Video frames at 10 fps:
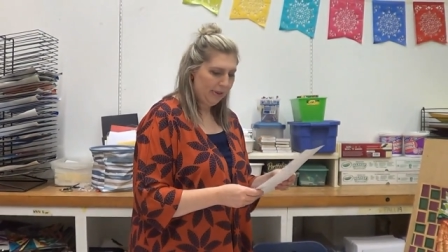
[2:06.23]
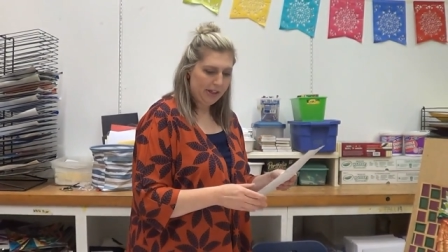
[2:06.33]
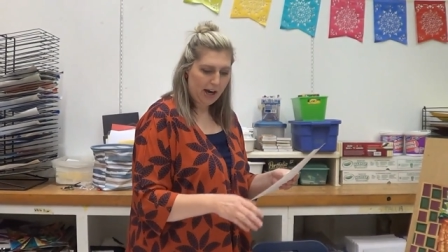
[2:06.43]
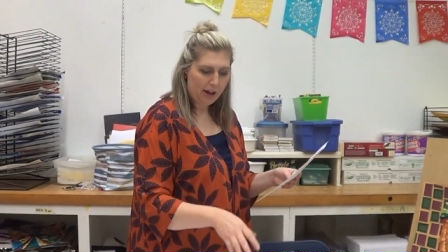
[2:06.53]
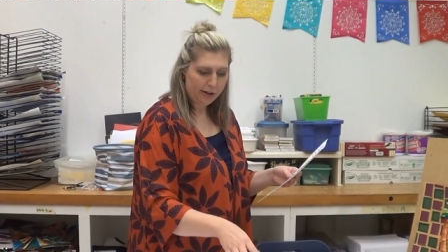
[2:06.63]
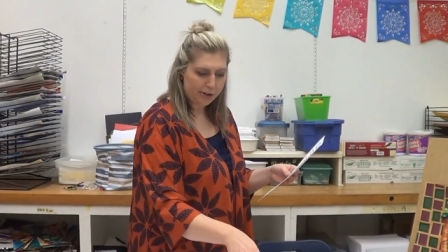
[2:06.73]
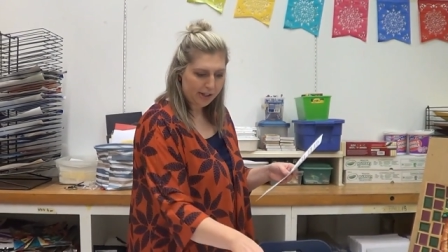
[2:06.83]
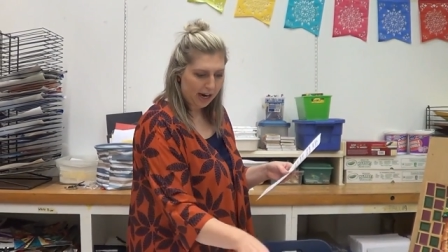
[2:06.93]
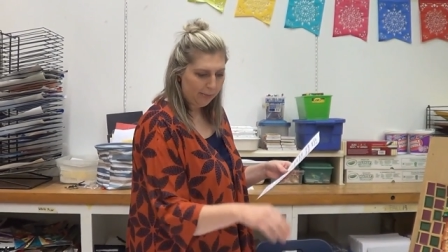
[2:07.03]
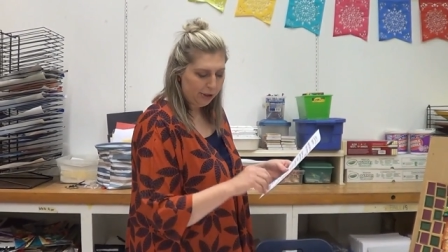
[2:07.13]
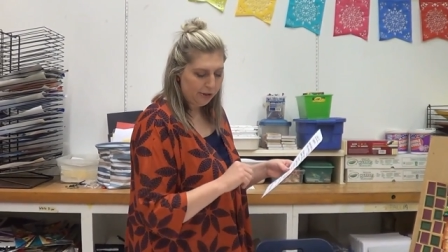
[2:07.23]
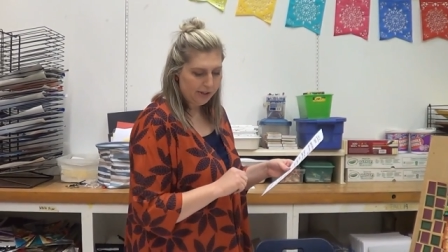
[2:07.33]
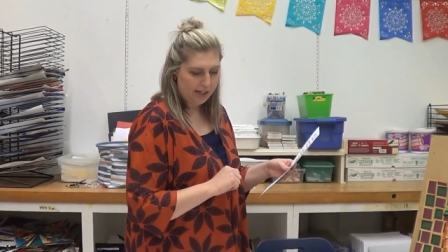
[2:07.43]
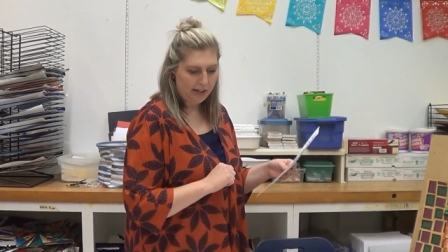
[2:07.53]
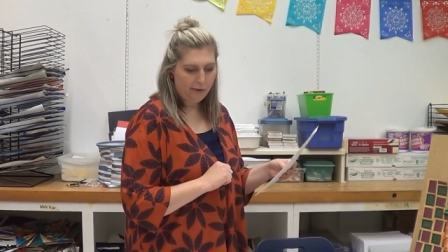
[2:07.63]
but the colors that I'm
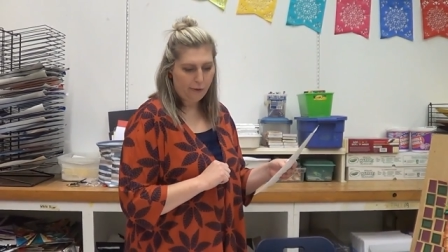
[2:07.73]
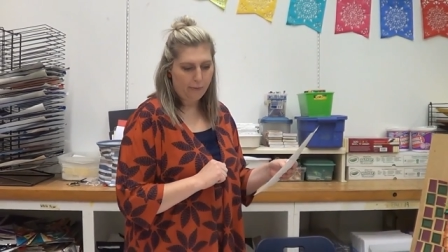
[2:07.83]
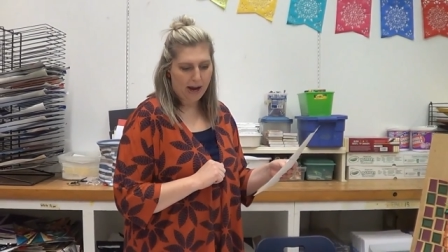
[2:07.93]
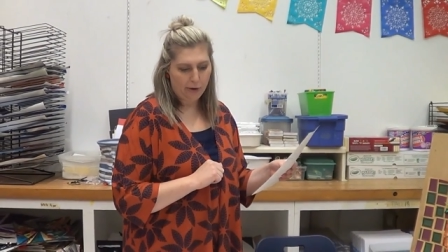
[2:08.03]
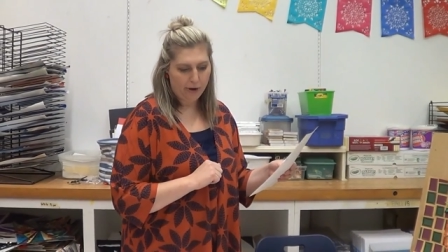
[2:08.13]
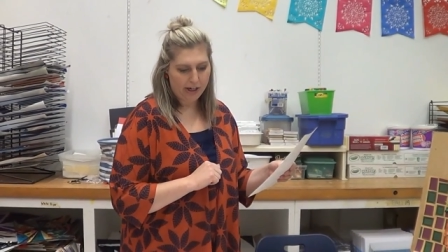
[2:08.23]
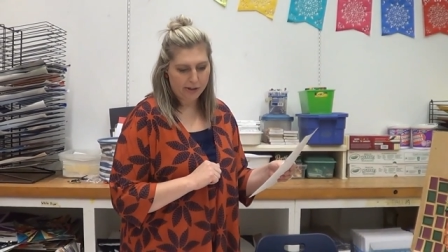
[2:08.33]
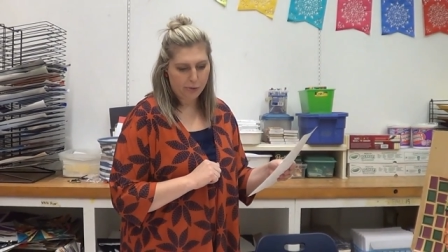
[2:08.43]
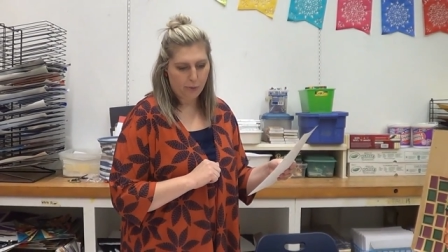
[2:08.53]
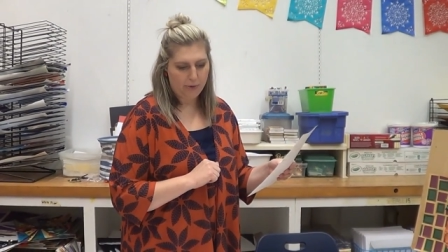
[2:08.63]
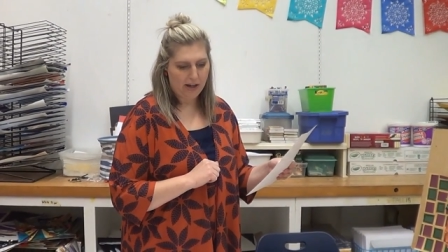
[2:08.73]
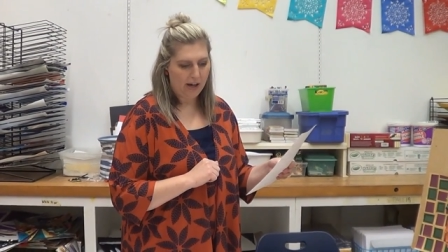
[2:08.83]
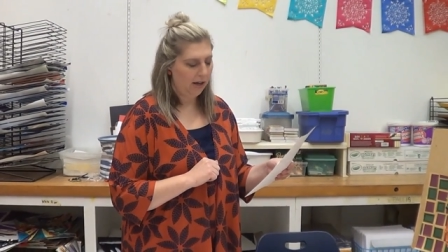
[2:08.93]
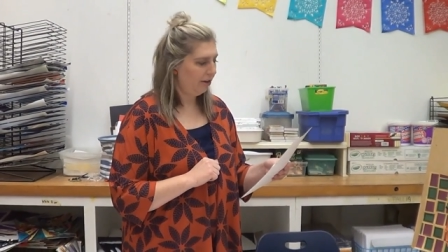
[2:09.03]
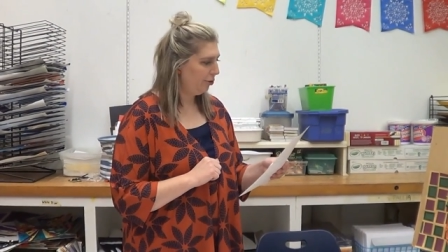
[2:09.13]
choosing for my crayons will
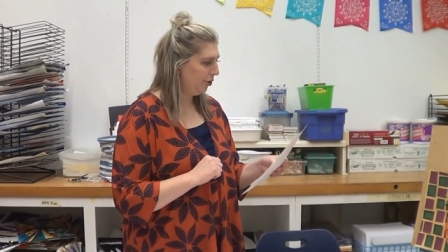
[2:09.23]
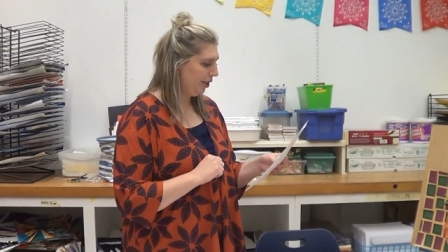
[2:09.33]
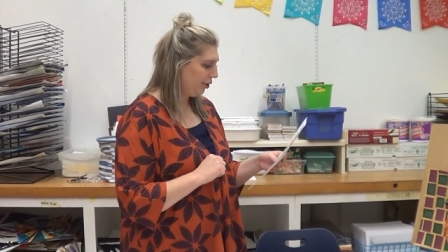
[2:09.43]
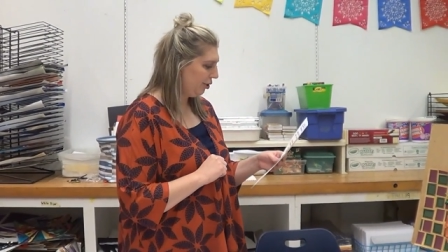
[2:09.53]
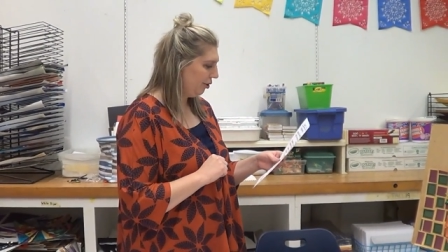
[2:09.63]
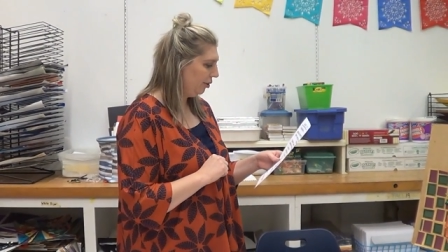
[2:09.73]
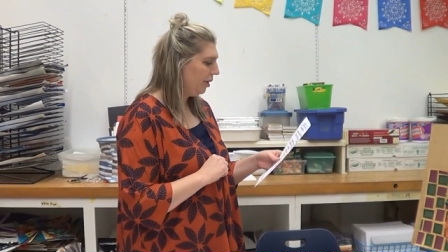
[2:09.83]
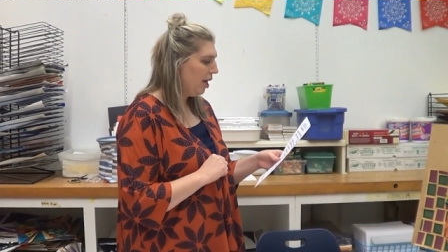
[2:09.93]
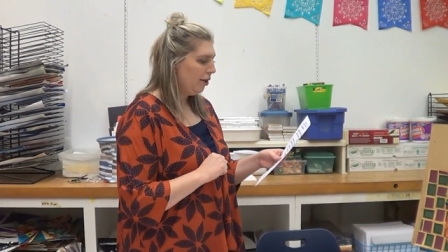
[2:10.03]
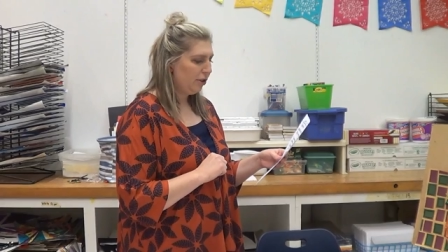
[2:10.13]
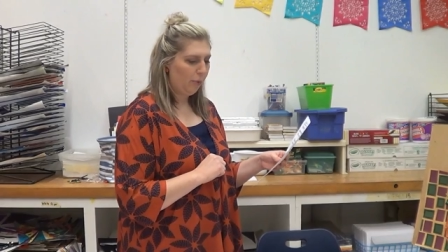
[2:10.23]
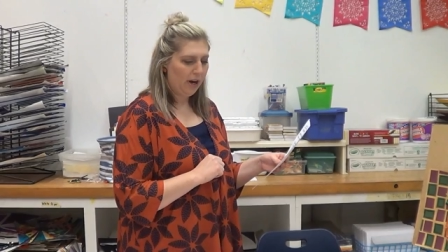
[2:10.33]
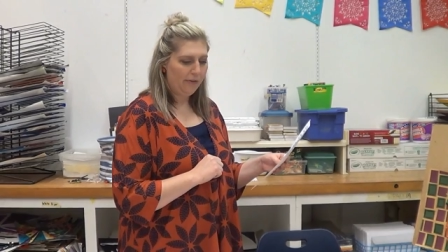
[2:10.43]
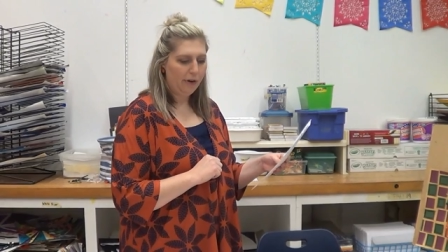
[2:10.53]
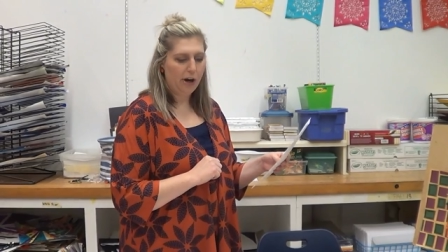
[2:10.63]
be traditional, so
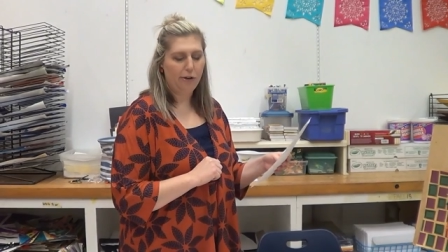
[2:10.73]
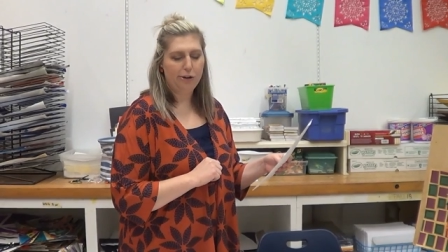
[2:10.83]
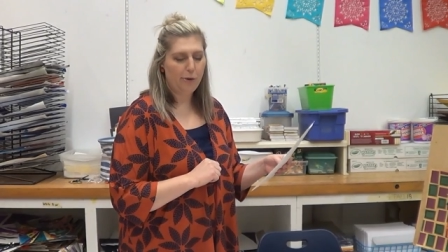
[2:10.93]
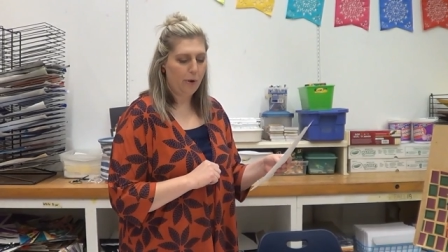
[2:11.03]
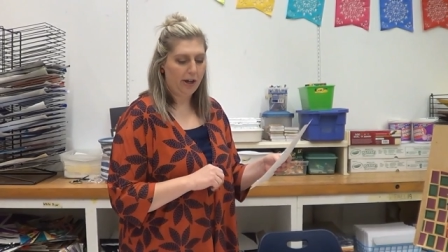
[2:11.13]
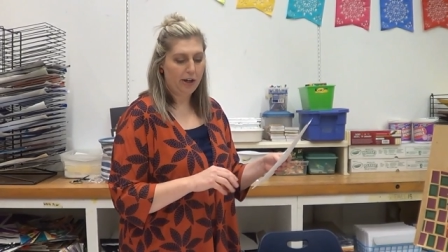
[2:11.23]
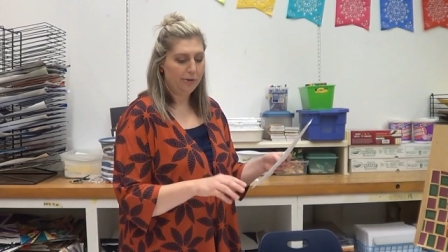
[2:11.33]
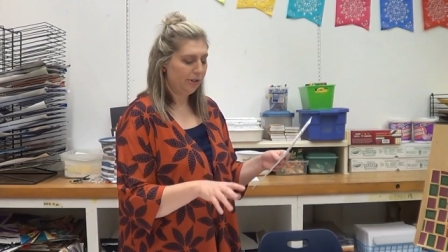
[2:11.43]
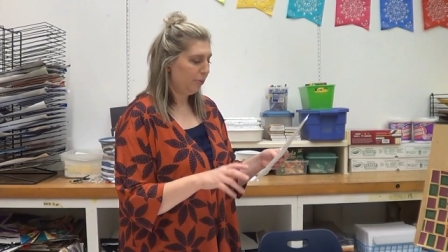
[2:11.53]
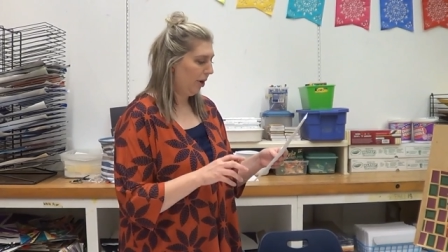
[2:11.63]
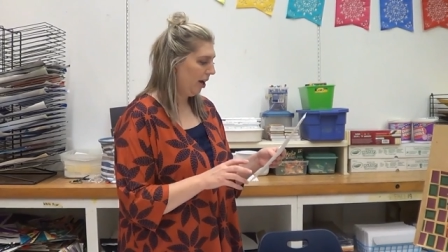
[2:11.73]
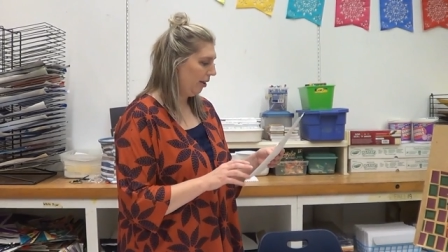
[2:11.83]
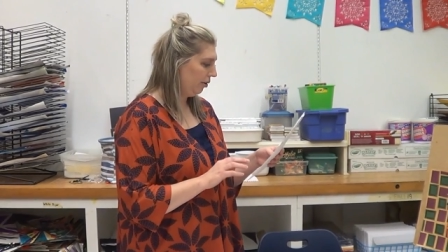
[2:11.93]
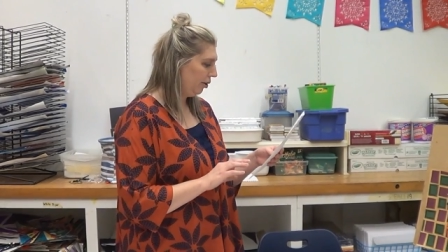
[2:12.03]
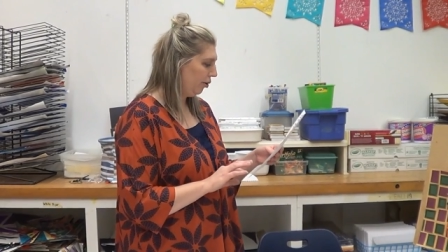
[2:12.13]
whatever colors you want to use is what
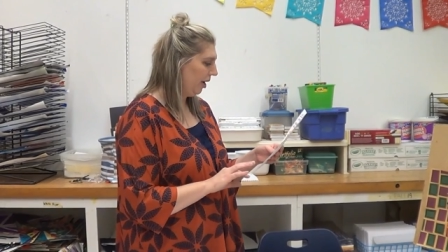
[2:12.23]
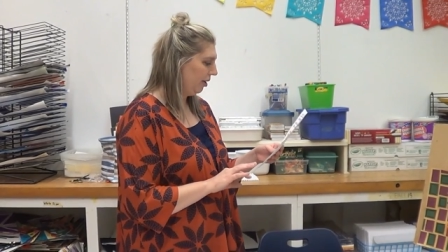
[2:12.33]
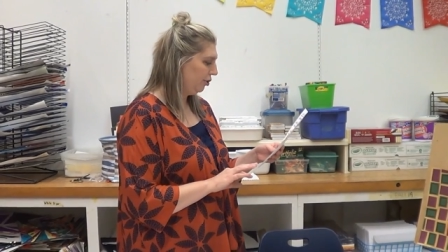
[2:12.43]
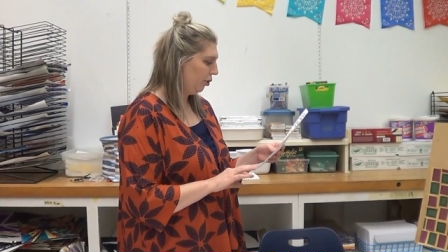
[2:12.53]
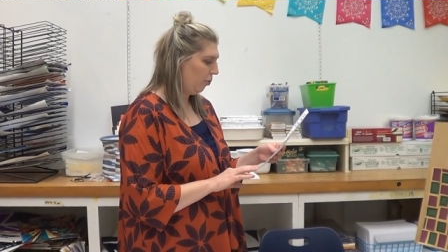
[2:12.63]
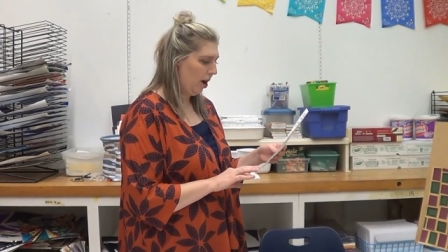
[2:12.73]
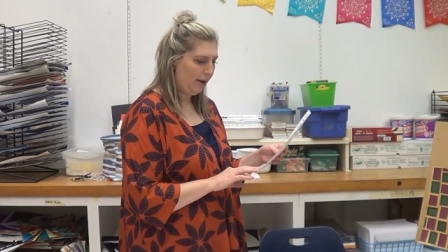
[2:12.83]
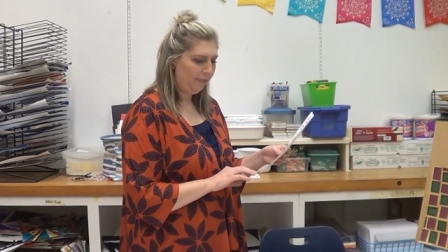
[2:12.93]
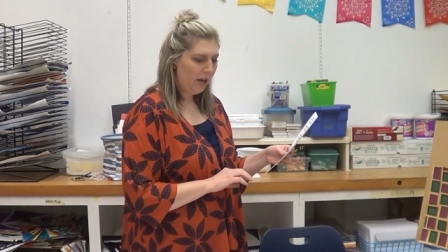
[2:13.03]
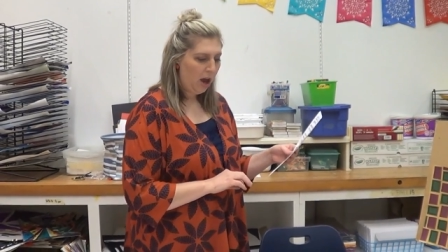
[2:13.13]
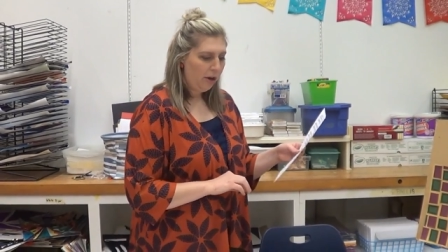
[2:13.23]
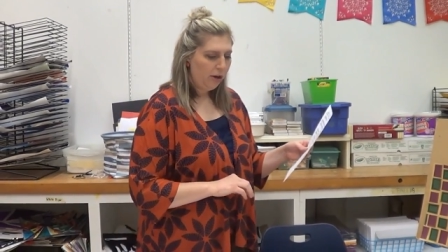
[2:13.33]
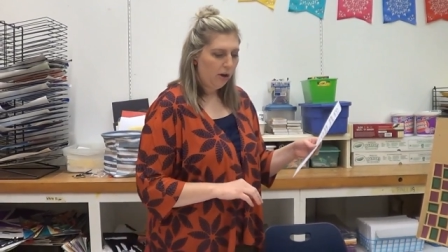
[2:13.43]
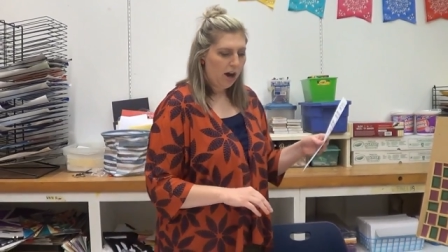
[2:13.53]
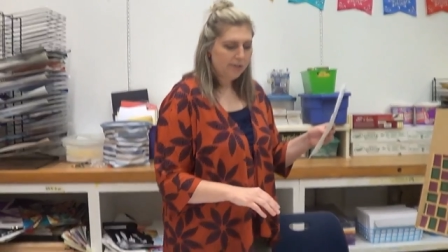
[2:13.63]
color crayons you'll want.
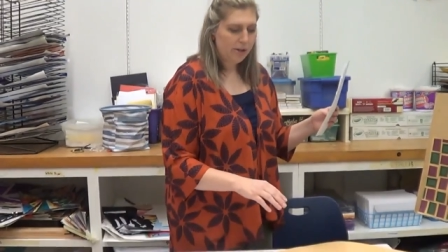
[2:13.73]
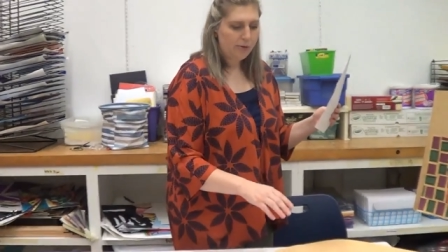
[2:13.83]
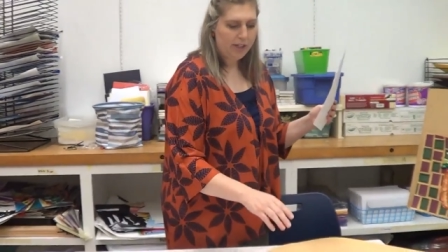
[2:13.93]
You'll also